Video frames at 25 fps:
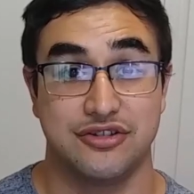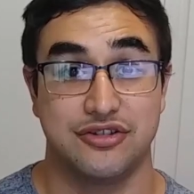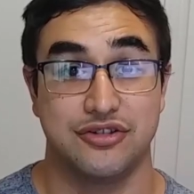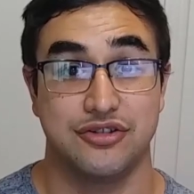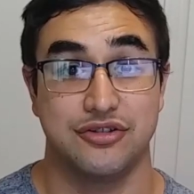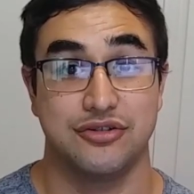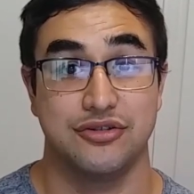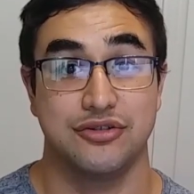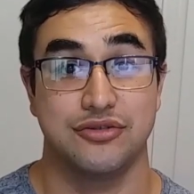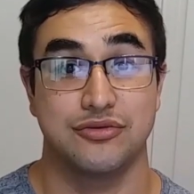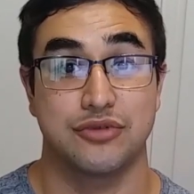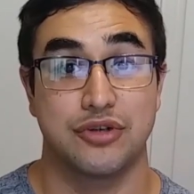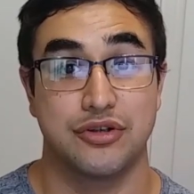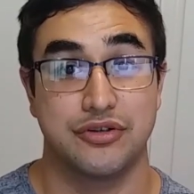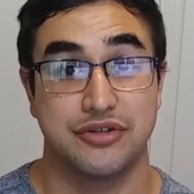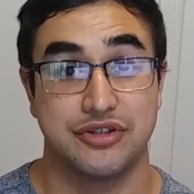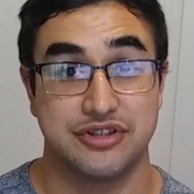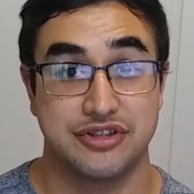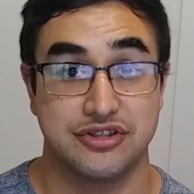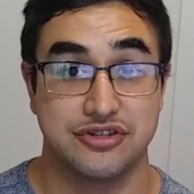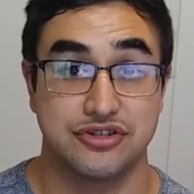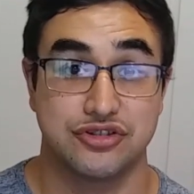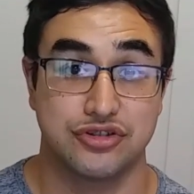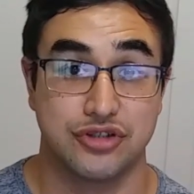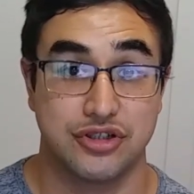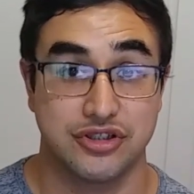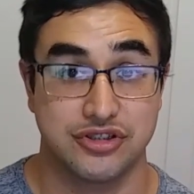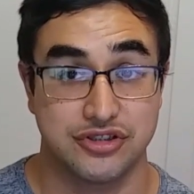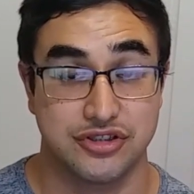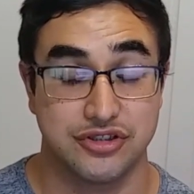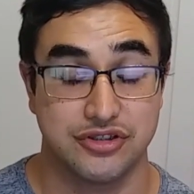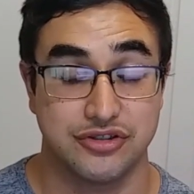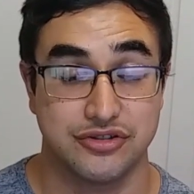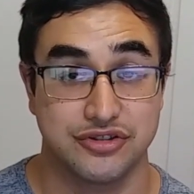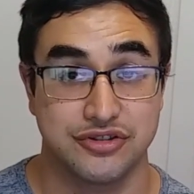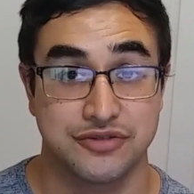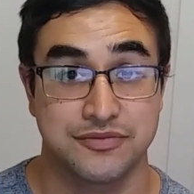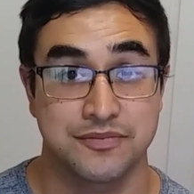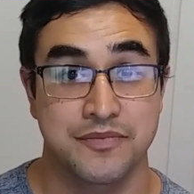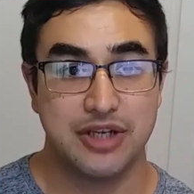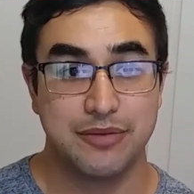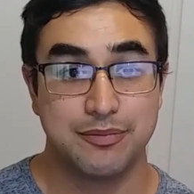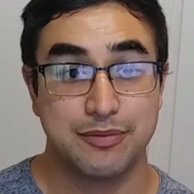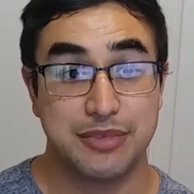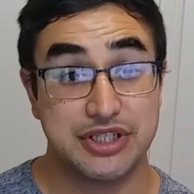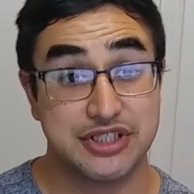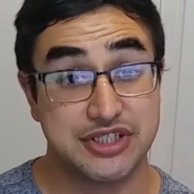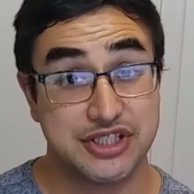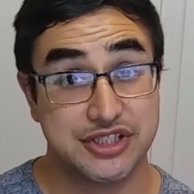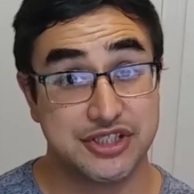to Rory's instructionals.
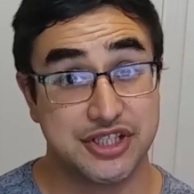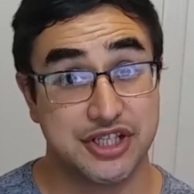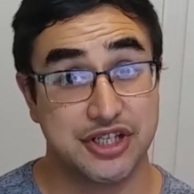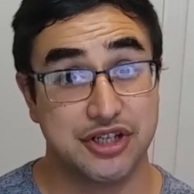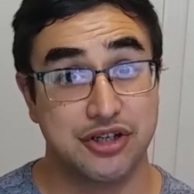BJJ